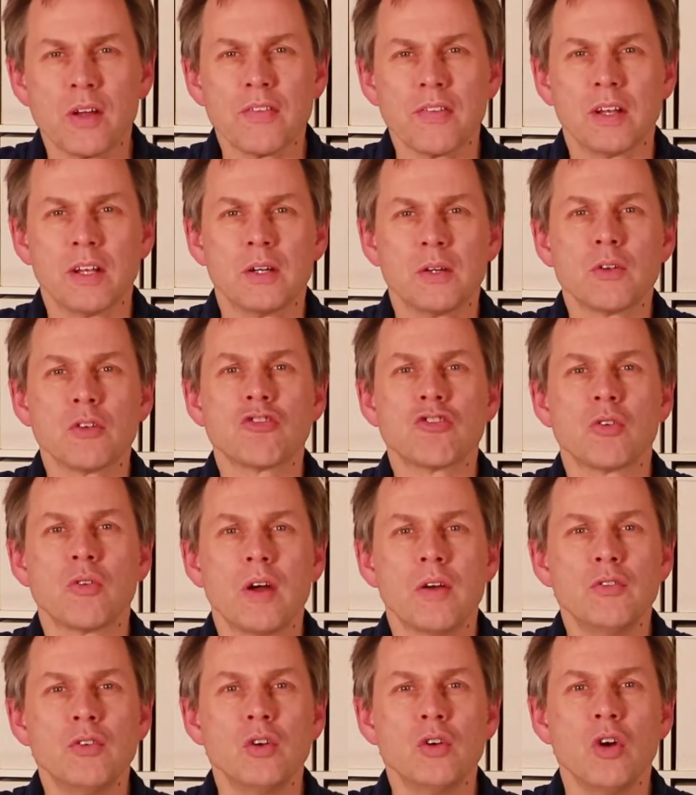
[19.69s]
the literature
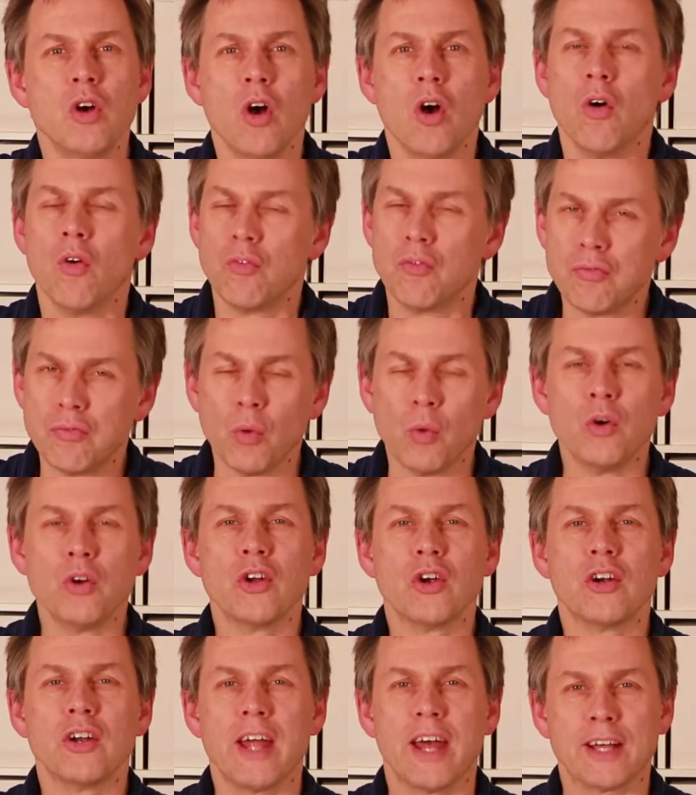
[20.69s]
review for
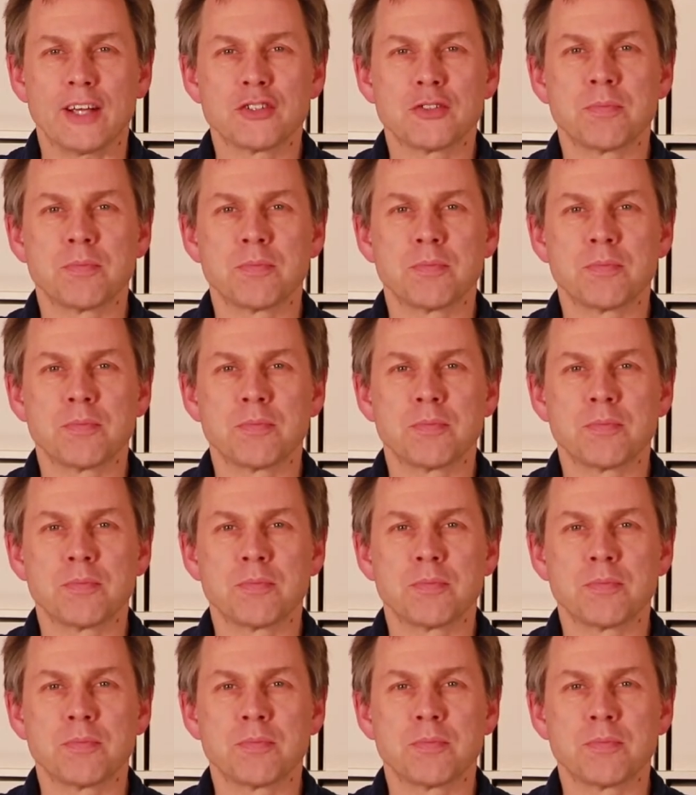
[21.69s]
your next